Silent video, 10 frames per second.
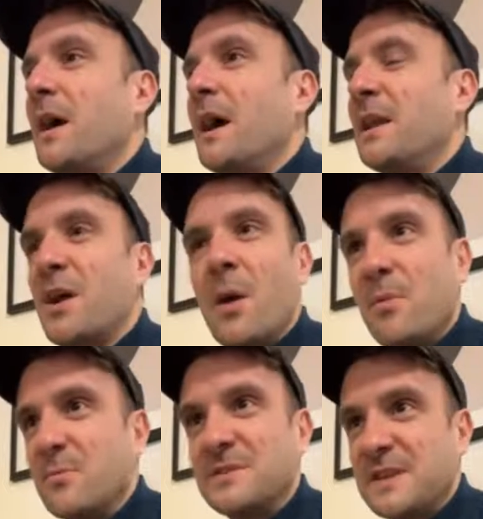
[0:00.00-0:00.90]
And a
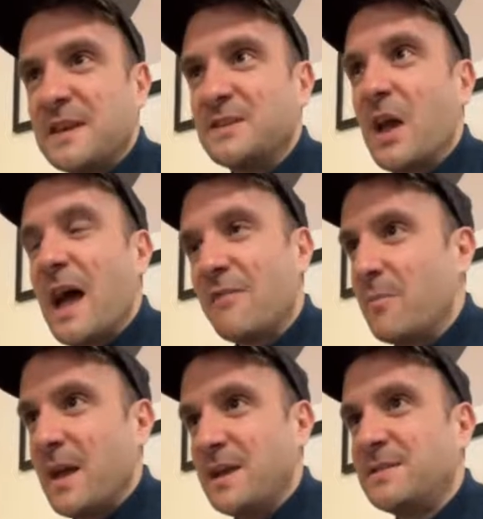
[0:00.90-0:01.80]
couple of the mistakes I have
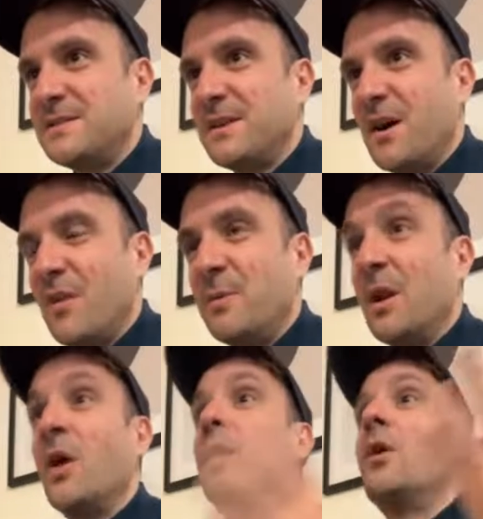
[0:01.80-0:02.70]
made, I've been
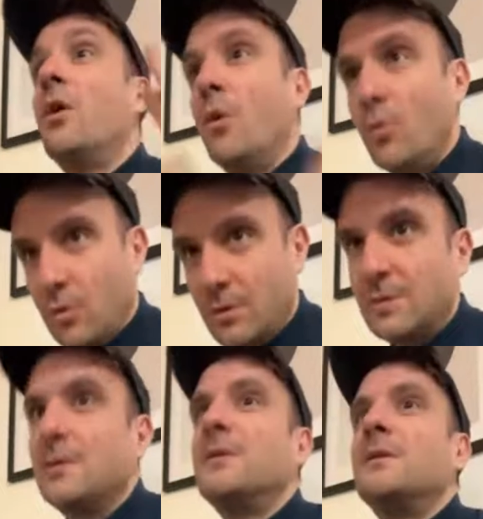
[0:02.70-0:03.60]
like, oh,
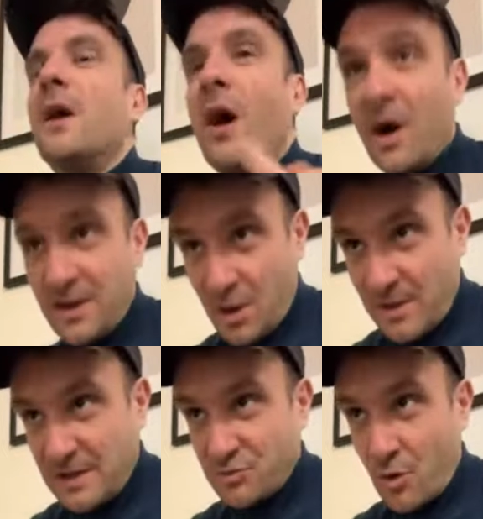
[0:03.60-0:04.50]
I know
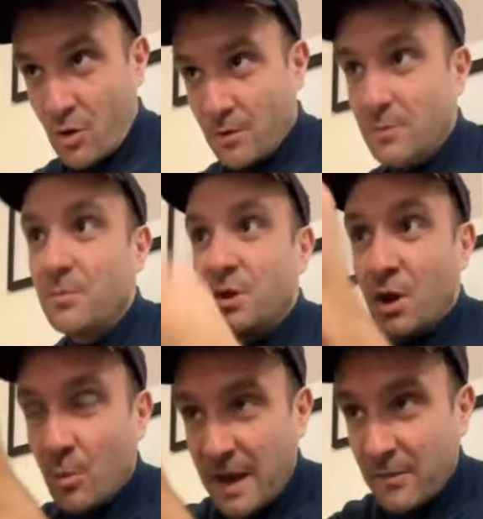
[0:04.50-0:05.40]
that's wrong, but
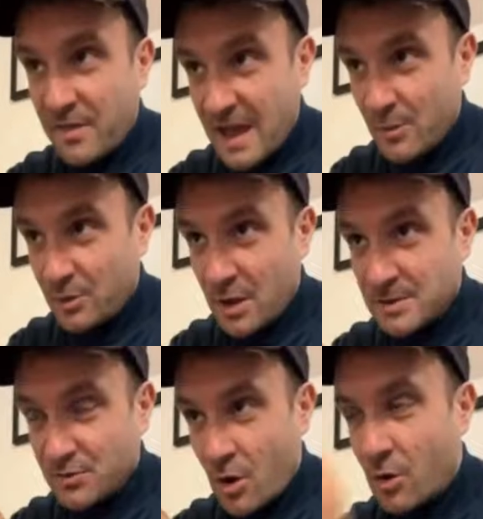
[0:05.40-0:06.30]
no one out there will know
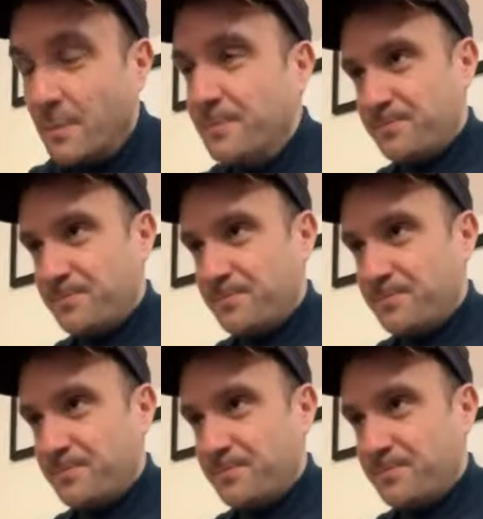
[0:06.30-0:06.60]
it's wrong.